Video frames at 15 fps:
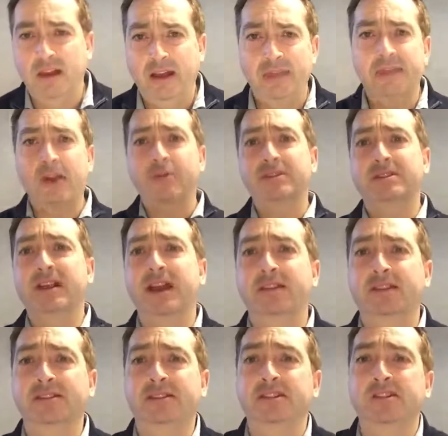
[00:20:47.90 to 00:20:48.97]
And they always say
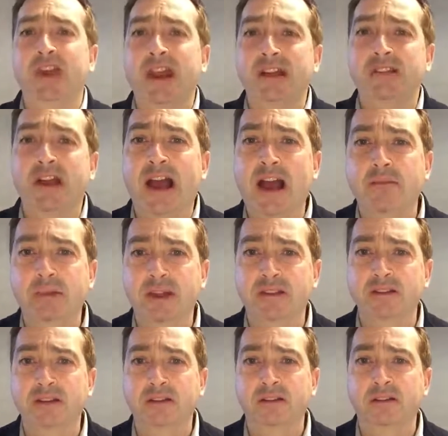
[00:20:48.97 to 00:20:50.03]
that to change a
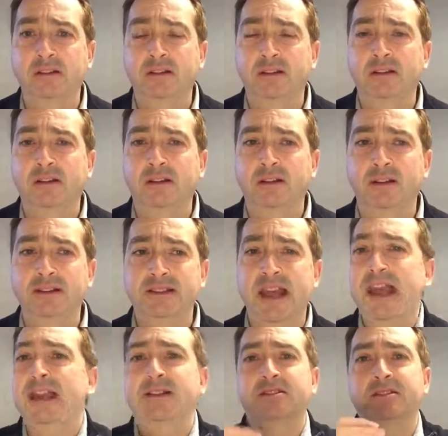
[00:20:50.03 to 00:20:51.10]
habit
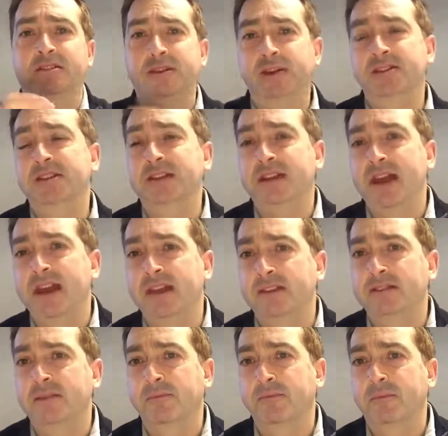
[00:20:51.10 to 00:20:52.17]
takes 30
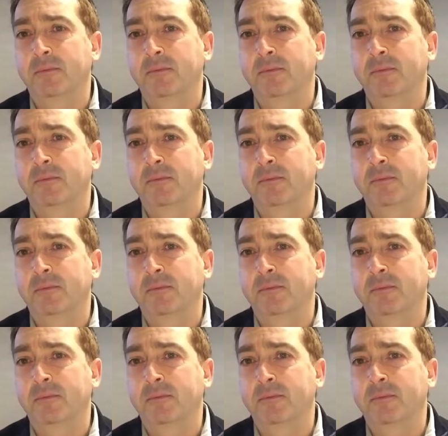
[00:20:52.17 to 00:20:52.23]
days.